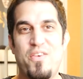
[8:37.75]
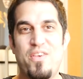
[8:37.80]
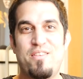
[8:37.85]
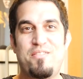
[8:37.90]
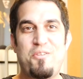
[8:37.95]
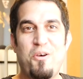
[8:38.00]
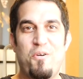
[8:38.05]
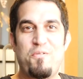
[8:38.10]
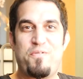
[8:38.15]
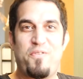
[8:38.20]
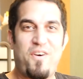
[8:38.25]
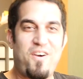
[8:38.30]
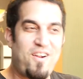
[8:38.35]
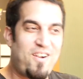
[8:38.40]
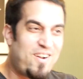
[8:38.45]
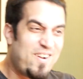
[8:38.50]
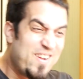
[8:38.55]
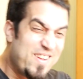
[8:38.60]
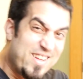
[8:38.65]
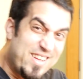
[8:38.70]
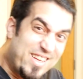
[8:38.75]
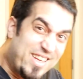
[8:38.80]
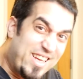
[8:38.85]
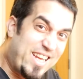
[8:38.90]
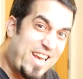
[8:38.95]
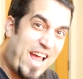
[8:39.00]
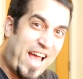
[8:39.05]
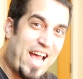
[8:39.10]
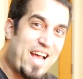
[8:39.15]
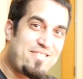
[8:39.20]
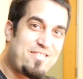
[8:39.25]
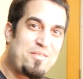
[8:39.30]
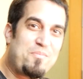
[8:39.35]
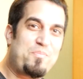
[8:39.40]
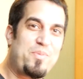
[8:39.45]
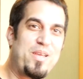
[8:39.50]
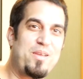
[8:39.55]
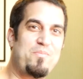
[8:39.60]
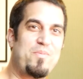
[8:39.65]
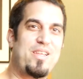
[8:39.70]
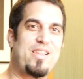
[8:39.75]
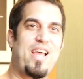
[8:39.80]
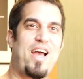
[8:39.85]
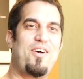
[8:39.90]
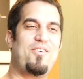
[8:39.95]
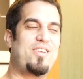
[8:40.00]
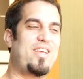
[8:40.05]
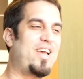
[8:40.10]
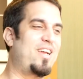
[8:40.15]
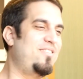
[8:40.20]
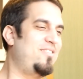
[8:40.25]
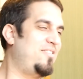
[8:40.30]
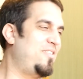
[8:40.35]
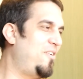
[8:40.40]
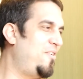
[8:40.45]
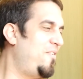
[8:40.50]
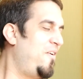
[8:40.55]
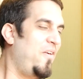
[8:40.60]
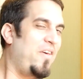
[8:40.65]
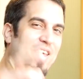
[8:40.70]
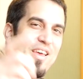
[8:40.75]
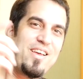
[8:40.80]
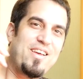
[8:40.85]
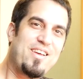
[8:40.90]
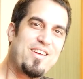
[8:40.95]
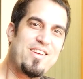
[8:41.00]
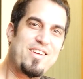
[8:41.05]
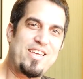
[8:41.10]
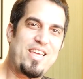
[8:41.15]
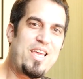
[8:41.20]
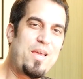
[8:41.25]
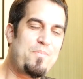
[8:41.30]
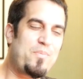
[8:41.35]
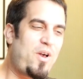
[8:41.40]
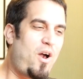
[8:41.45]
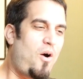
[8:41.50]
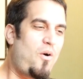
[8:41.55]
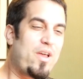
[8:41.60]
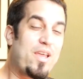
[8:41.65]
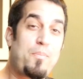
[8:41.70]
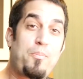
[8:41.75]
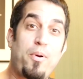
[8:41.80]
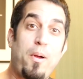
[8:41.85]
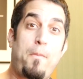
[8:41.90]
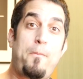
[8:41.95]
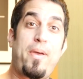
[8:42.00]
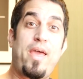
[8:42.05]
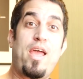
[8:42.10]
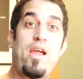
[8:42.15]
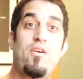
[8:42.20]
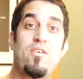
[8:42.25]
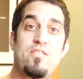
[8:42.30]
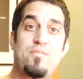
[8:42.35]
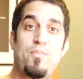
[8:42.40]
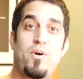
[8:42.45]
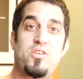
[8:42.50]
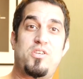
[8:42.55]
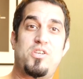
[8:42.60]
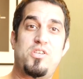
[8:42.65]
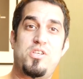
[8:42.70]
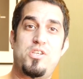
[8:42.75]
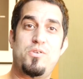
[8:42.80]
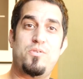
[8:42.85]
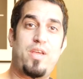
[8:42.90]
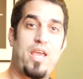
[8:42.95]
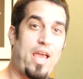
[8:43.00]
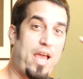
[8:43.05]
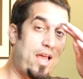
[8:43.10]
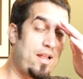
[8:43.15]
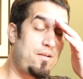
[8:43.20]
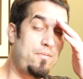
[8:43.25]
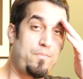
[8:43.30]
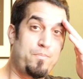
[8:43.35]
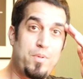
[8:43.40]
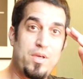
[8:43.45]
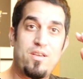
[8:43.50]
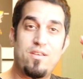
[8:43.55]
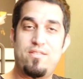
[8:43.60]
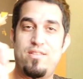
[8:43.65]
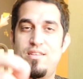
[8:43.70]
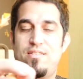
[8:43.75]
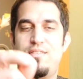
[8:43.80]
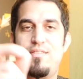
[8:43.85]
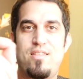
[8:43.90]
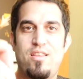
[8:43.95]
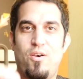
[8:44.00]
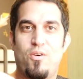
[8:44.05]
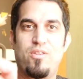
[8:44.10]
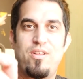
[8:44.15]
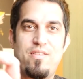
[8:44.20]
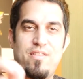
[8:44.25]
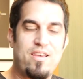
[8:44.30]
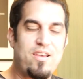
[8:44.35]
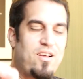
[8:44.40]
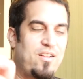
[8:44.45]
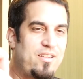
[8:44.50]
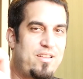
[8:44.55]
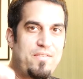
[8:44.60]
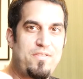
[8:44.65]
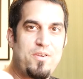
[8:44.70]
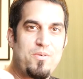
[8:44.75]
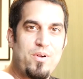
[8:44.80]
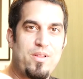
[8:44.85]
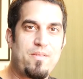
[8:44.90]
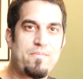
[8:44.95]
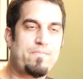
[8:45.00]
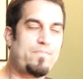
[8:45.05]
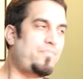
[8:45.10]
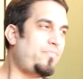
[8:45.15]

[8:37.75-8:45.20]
So far, it hasn't beat me down yet. So keep going. Prepare as much as you can, because this is the only thing I'll leave you with.